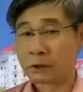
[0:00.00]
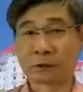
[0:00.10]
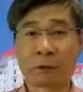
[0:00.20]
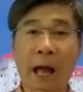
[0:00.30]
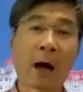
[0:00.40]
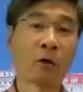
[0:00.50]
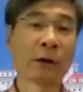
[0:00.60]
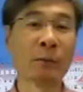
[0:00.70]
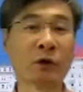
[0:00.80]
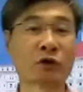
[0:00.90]
So how
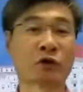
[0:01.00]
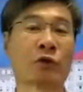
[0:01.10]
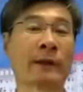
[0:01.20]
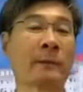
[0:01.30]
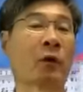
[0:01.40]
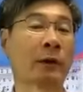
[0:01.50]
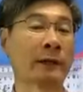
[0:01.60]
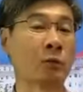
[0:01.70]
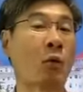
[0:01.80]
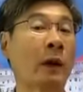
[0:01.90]
can we ensure the
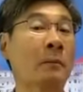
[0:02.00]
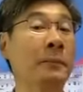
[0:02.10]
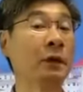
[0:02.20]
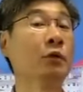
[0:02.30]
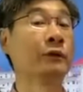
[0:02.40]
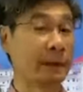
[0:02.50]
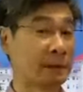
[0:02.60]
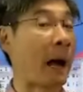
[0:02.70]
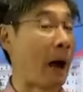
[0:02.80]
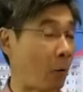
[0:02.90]
Americans won't abuse this
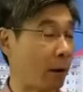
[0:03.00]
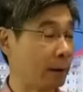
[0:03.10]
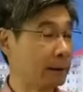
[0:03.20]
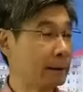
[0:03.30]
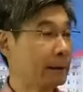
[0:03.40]
power?